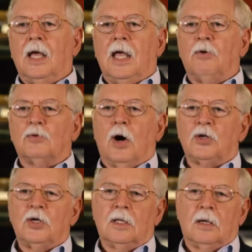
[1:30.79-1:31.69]
he was
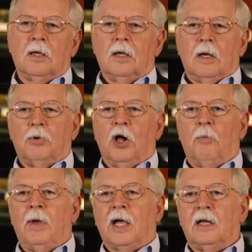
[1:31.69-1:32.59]
watching the
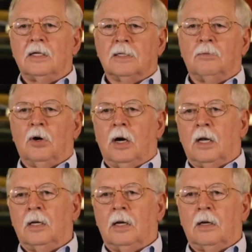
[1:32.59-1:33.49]
pawl mechanism
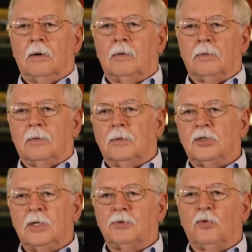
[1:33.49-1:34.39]
on the
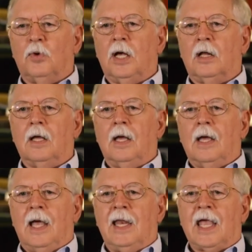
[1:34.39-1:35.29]
ship's wheel,
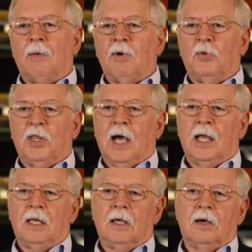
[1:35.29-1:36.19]
and he came up with the
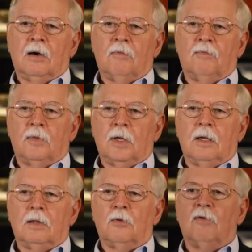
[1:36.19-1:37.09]
idea of
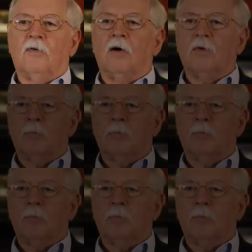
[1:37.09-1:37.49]
the revolving